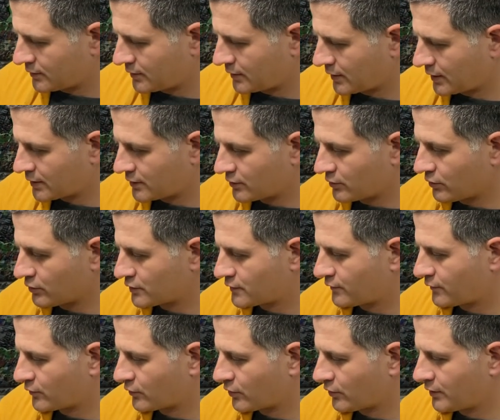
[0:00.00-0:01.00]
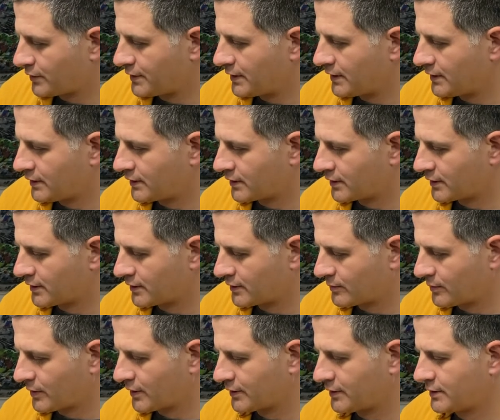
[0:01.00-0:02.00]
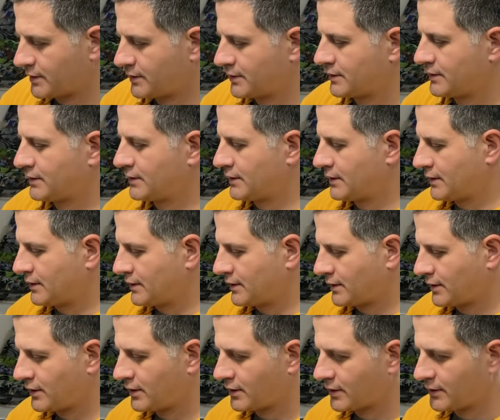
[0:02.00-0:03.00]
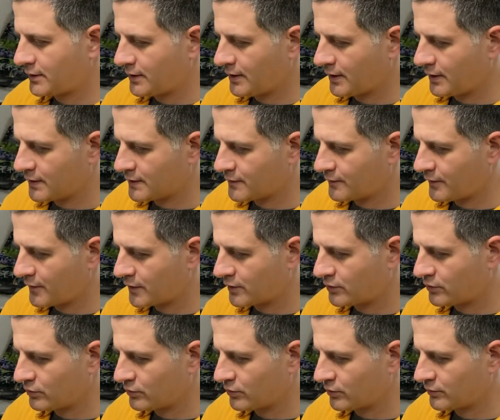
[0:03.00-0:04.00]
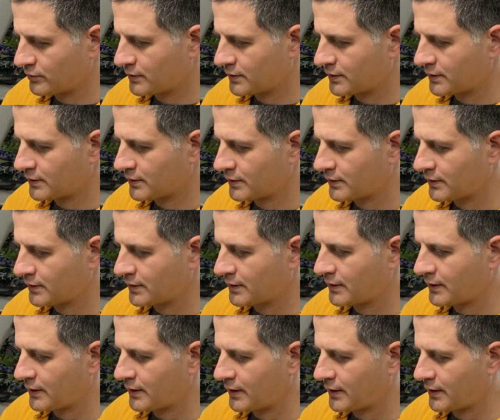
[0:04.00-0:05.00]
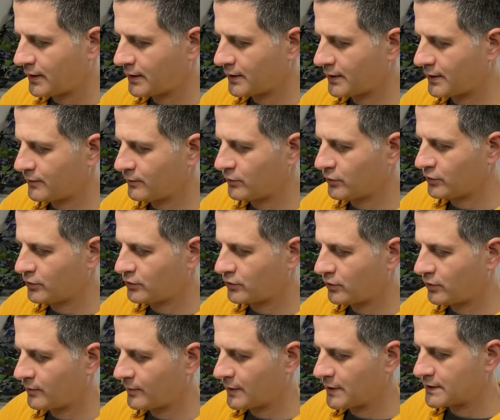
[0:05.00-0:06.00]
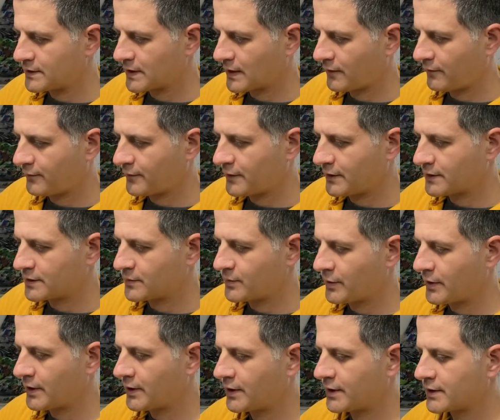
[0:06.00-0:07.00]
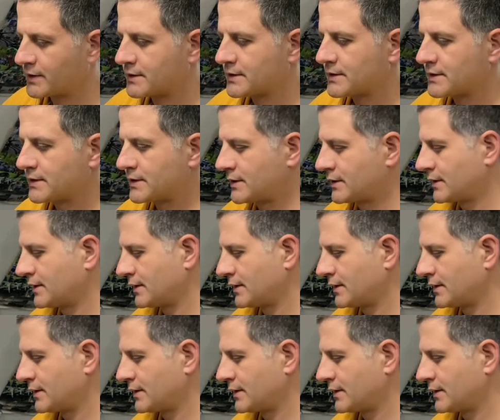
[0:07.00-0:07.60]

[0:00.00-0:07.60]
That goes for all the internet, but here I think it's fair to note I would call myself an experienced